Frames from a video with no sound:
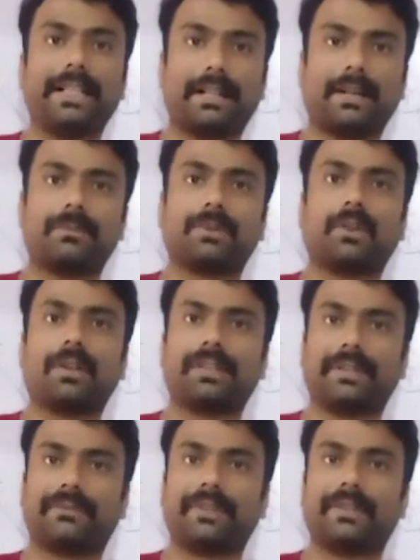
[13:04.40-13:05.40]
comes. All
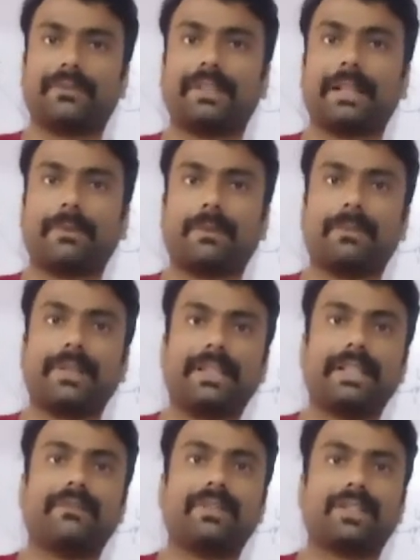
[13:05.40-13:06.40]
different type of
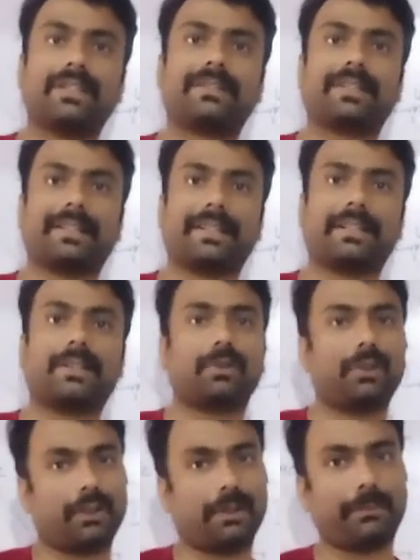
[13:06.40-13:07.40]
media which is connected to
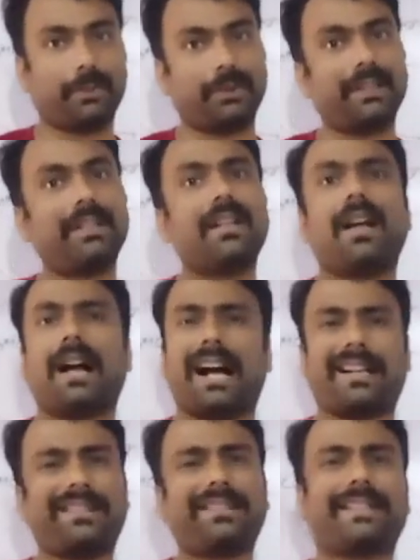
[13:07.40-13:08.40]
your computer
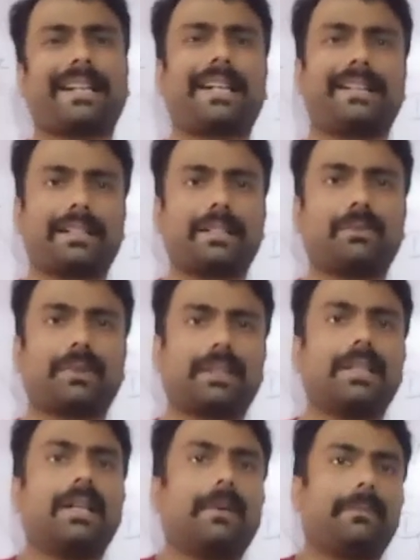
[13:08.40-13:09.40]
are the secondary one.
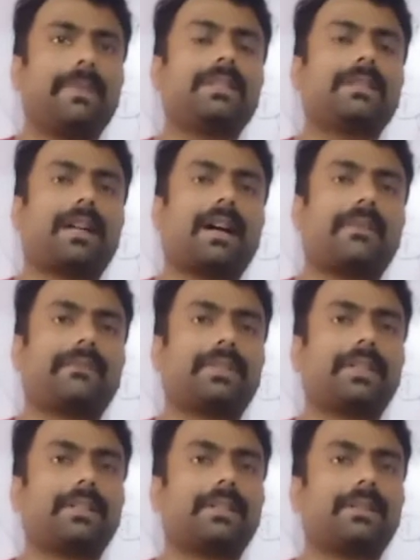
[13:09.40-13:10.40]
Means
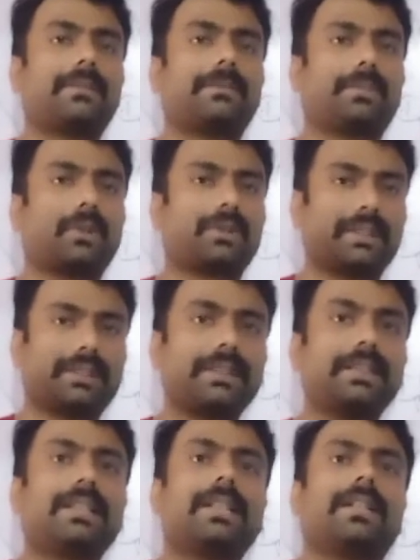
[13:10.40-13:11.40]
after
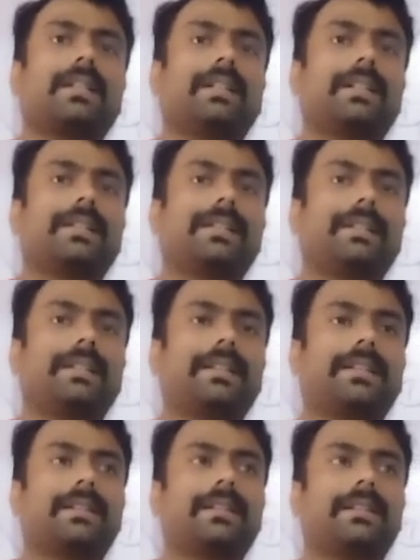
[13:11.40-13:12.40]
processing,
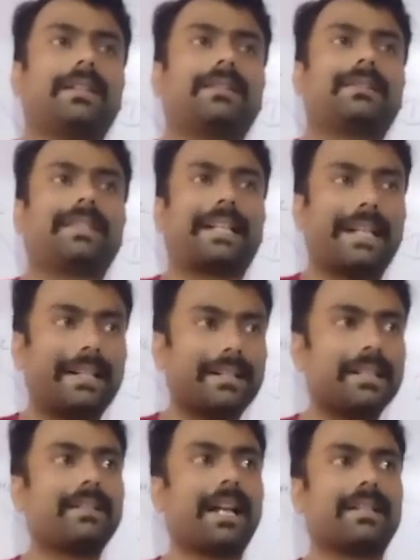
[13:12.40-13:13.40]

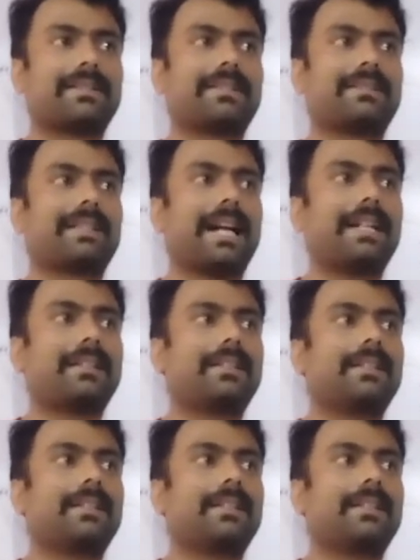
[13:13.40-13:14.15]
secondary task is that